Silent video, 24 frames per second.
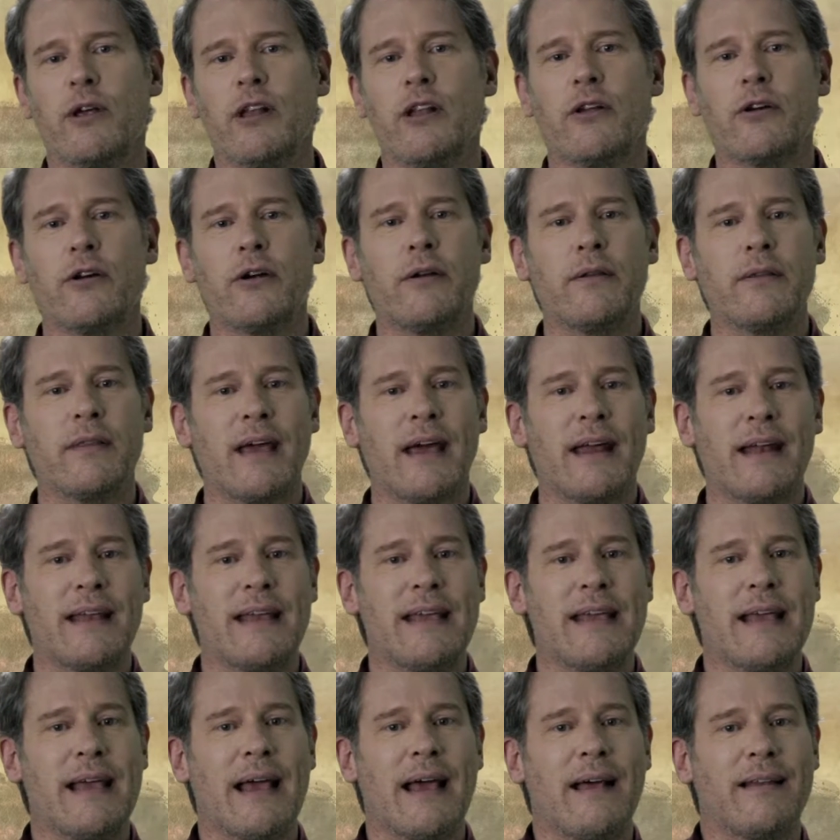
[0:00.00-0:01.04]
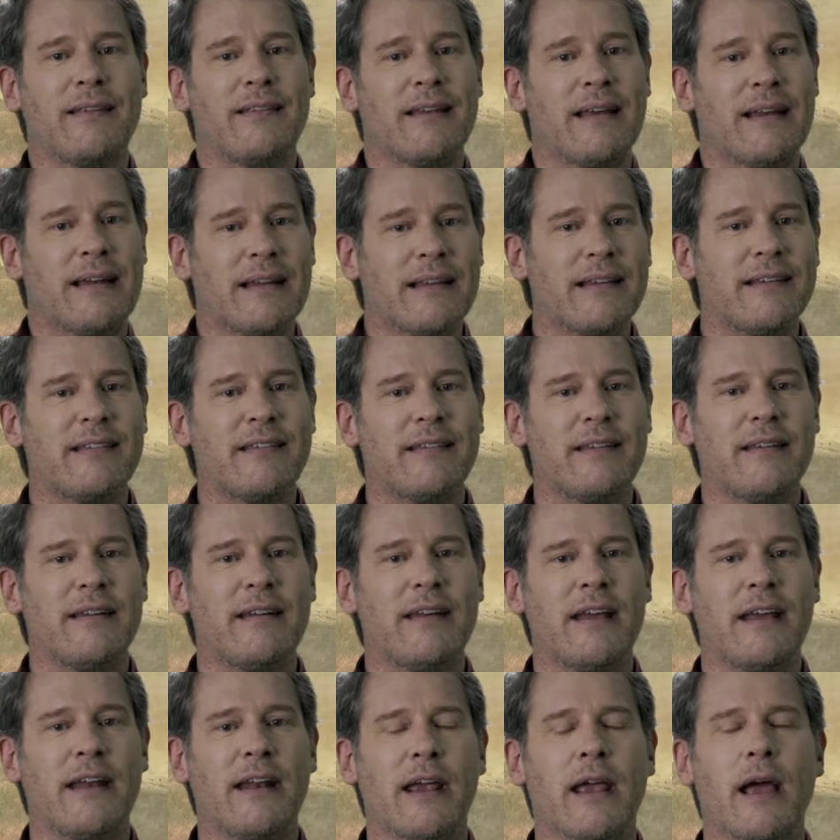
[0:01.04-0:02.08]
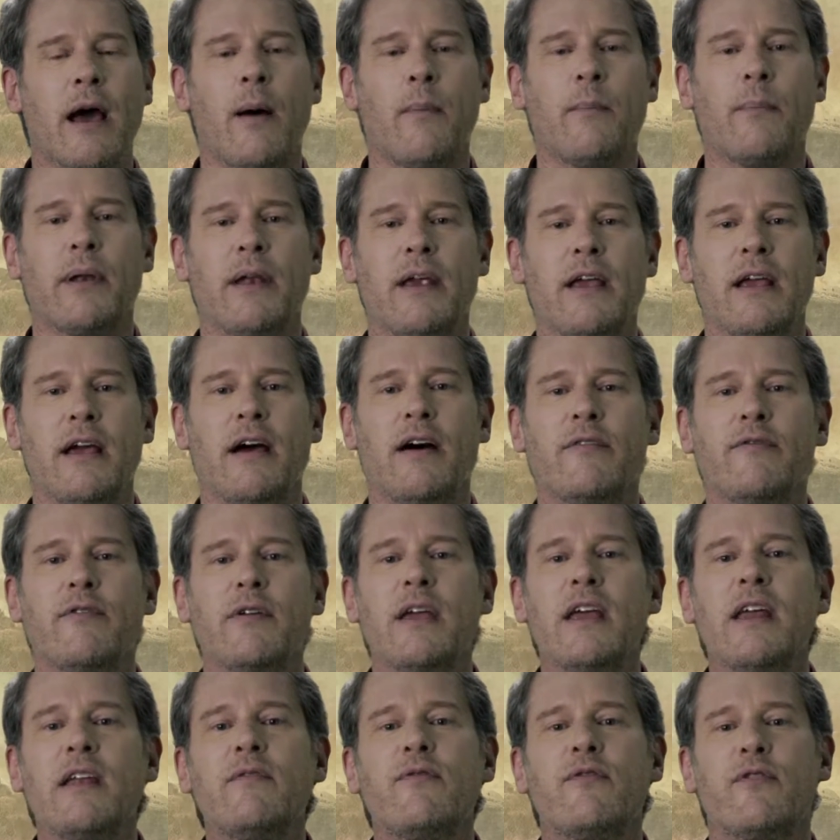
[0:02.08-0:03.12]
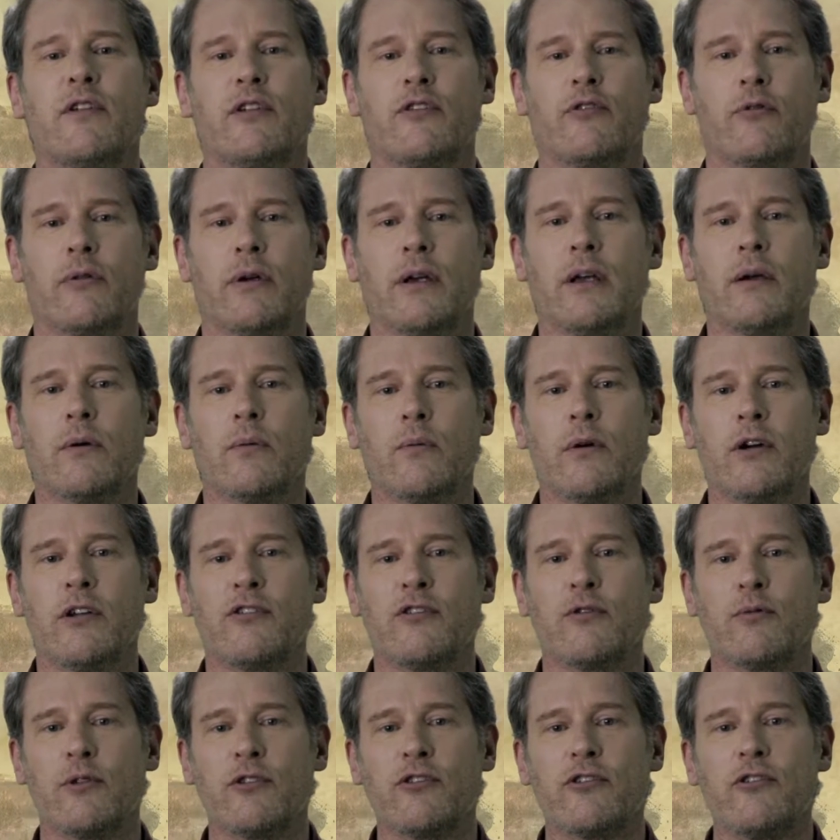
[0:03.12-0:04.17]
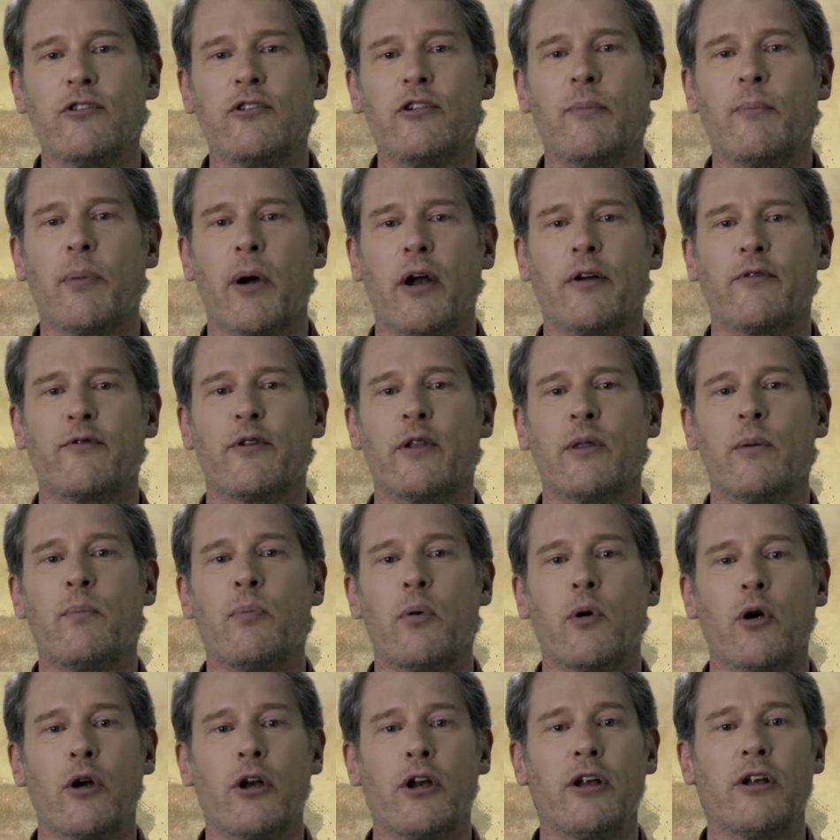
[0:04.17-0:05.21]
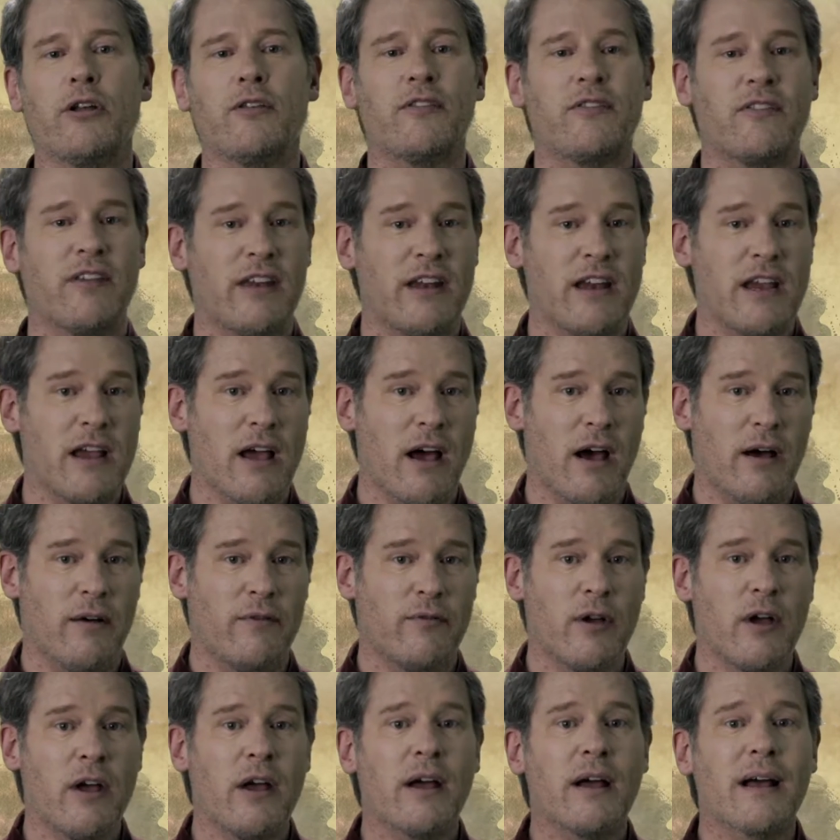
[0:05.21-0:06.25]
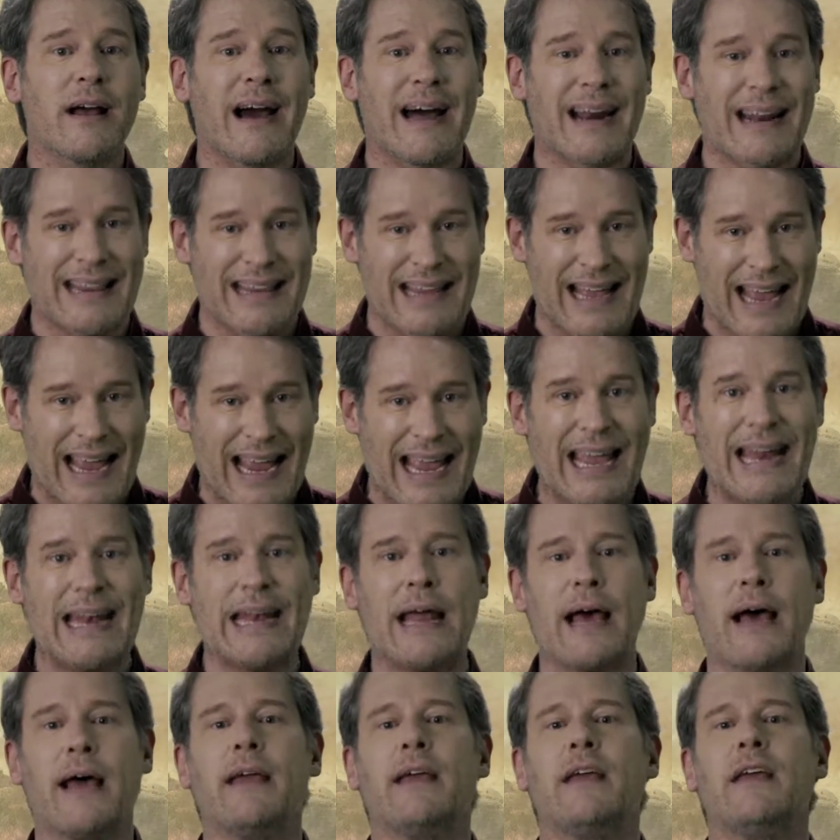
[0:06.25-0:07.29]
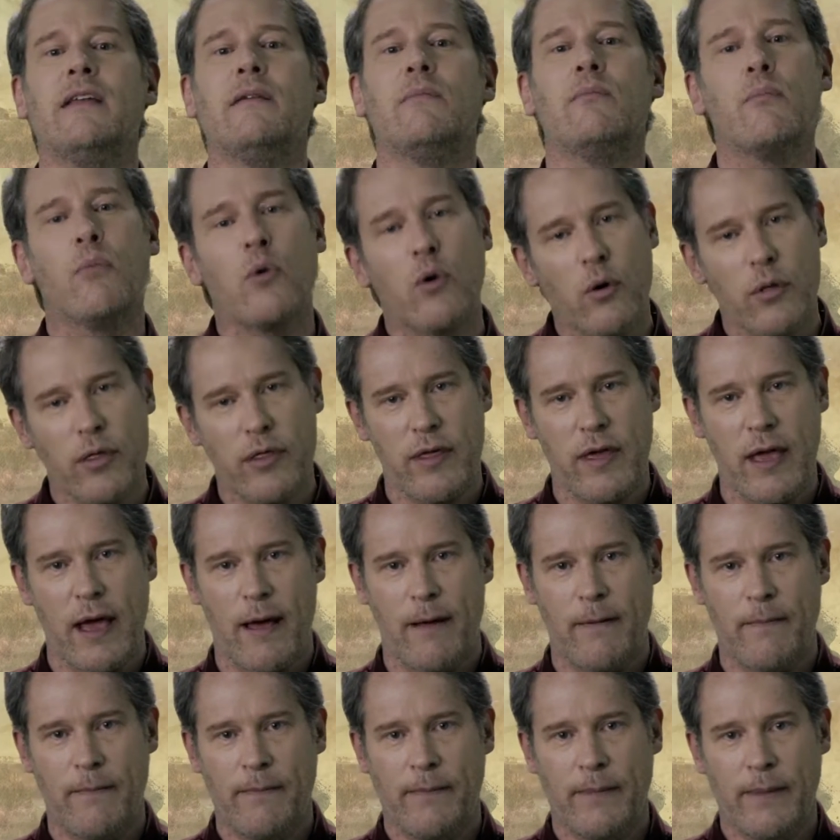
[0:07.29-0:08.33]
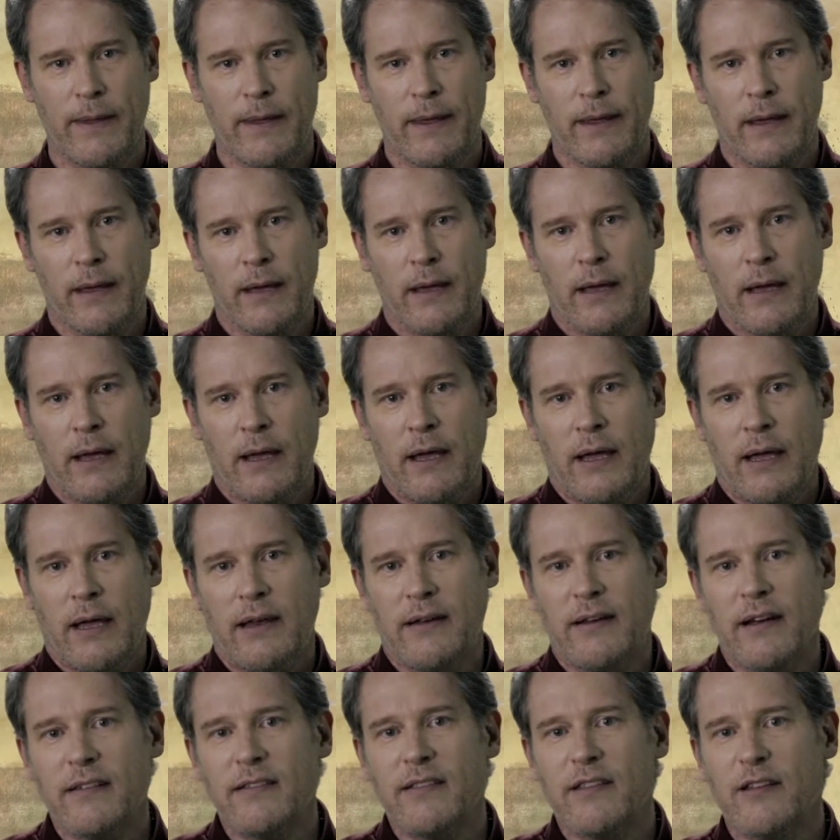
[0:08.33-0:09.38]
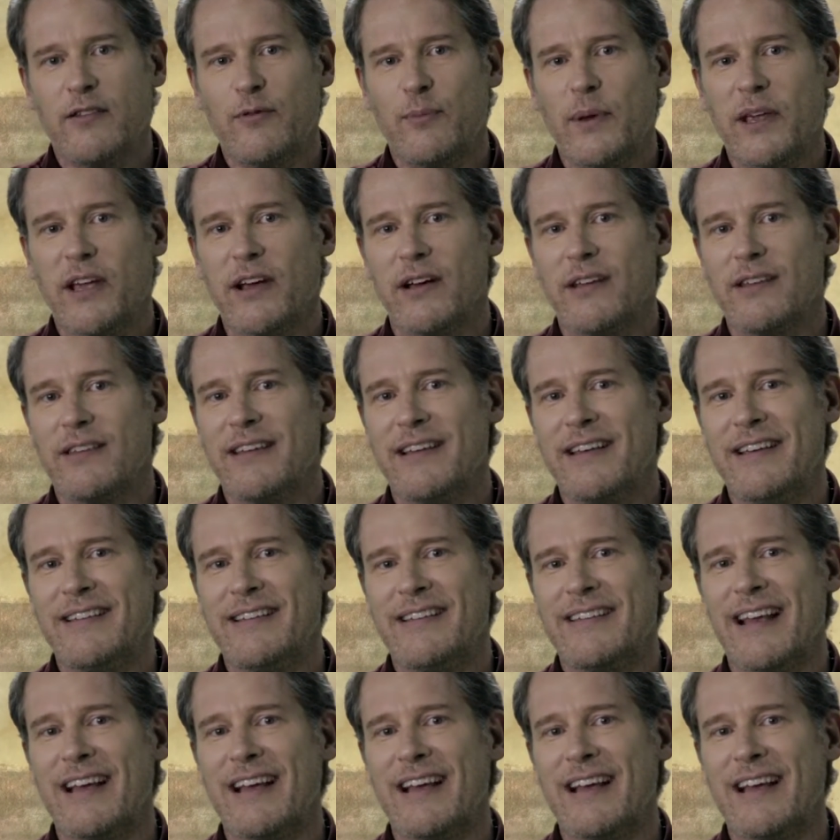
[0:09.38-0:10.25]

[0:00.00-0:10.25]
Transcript: we learn that he has enlisted in a company of infantry, which will soon depart from the port city of Cartagena in Murcia. He does this because he's